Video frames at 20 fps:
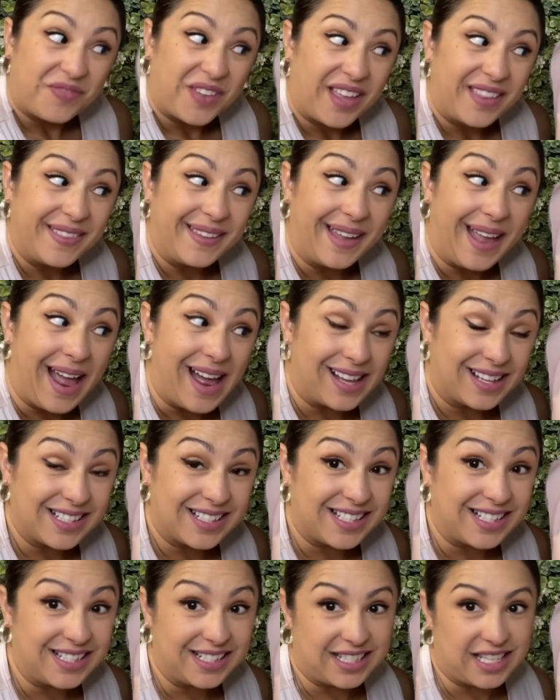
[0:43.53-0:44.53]
the
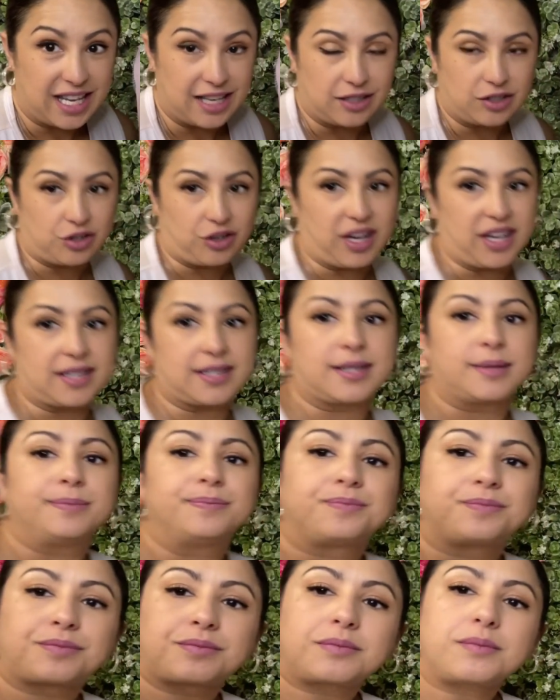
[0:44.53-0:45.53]
Allison tent dress.
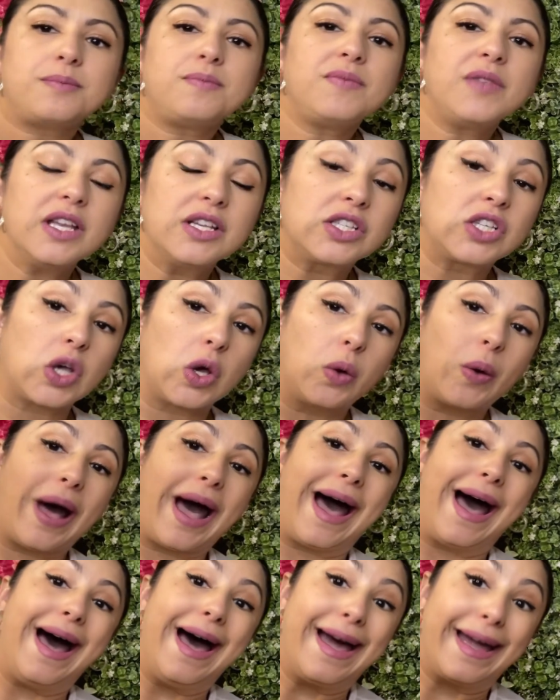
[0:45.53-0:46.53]
So
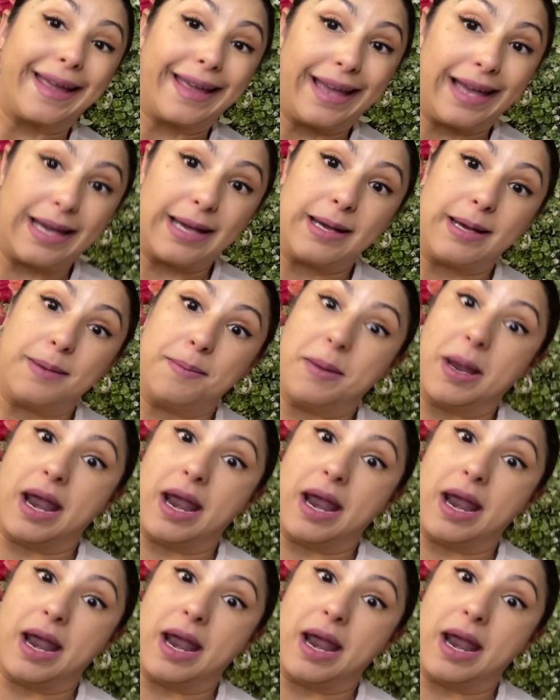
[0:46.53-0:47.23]
I am